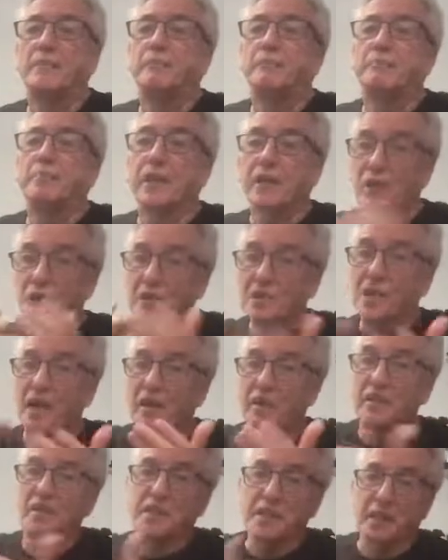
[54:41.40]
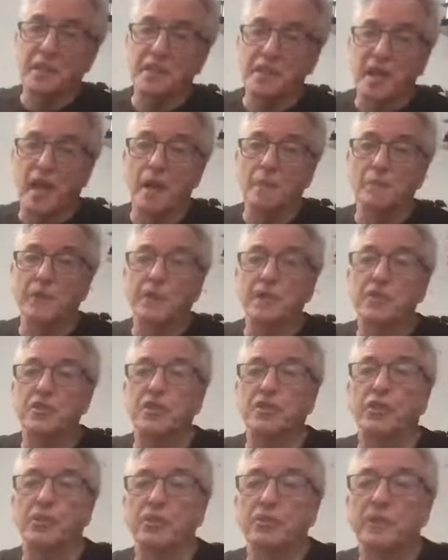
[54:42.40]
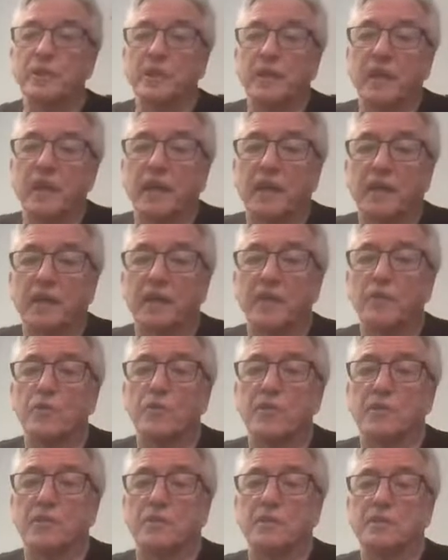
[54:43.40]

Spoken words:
because other things happen, as you know, when you get 1,000.